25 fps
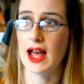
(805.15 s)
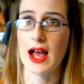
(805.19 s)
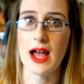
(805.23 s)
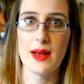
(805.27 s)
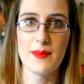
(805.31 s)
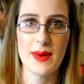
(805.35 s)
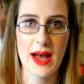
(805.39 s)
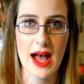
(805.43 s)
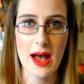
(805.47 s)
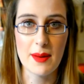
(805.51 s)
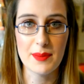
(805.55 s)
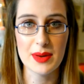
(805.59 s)
I'm
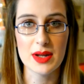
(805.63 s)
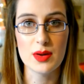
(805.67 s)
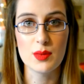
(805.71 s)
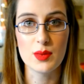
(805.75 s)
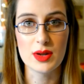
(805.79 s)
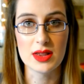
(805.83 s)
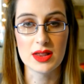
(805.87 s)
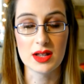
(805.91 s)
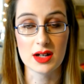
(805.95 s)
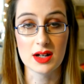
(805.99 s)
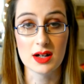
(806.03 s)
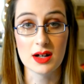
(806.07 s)
happy
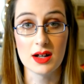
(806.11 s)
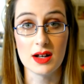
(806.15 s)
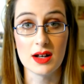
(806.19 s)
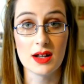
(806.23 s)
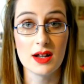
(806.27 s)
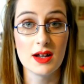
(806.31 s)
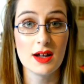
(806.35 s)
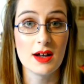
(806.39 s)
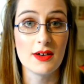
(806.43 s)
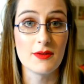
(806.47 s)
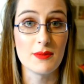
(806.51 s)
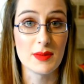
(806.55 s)
with the
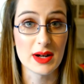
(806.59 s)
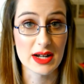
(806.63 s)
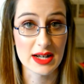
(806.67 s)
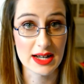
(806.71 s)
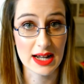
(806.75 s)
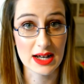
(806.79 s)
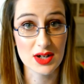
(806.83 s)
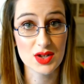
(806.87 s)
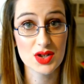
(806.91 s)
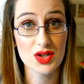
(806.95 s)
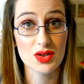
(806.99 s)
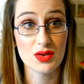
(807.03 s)
colour of my
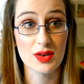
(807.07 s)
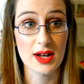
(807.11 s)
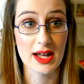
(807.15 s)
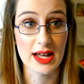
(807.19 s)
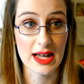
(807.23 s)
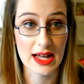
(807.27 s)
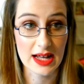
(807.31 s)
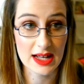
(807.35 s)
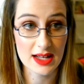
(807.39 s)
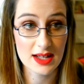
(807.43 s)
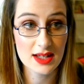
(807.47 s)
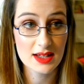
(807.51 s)
natural
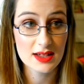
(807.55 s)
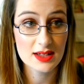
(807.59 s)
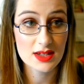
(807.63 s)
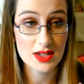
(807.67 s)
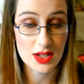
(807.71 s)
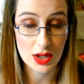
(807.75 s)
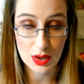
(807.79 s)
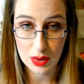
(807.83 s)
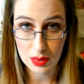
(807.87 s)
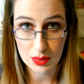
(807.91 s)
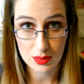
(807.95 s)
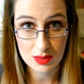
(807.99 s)
hair
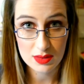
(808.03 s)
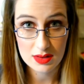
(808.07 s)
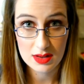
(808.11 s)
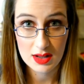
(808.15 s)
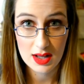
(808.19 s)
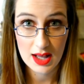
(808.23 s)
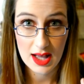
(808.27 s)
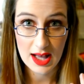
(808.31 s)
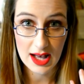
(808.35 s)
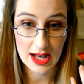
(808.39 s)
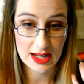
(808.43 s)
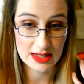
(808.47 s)
tone
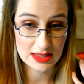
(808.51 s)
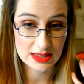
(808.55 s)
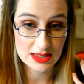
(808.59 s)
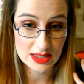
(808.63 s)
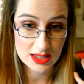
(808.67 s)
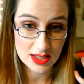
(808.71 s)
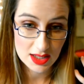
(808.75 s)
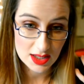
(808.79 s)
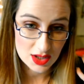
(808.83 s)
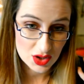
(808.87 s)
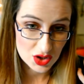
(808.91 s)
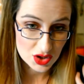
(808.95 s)
and
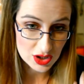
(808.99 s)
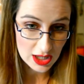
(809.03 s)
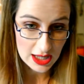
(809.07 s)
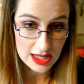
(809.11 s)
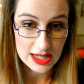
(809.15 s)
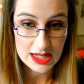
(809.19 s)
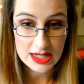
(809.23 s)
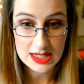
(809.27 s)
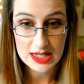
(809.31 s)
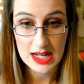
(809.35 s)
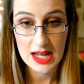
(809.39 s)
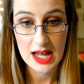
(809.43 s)

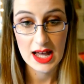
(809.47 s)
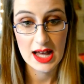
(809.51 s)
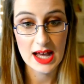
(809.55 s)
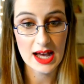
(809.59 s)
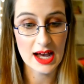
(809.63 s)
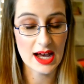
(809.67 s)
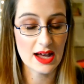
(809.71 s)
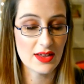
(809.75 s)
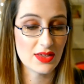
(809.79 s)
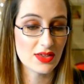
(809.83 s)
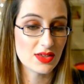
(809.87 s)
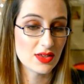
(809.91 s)
shade
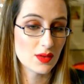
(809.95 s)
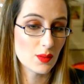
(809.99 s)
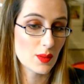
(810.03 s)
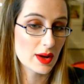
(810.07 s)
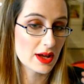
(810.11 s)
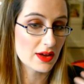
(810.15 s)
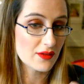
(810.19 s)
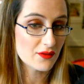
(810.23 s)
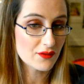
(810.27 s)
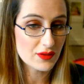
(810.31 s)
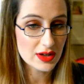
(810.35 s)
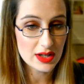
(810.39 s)
and the
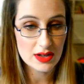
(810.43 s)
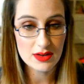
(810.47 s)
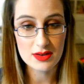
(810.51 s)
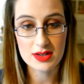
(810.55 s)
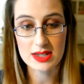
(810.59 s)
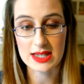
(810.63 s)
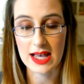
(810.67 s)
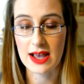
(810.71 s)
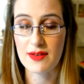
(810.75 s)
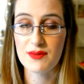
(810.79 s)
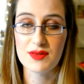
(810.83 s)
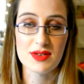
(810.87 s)
way it feels,
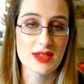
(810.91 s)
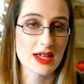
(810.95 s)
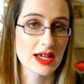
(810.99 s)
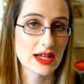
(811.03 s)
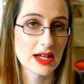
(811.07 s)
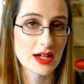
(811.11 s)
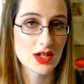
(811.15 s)
everything.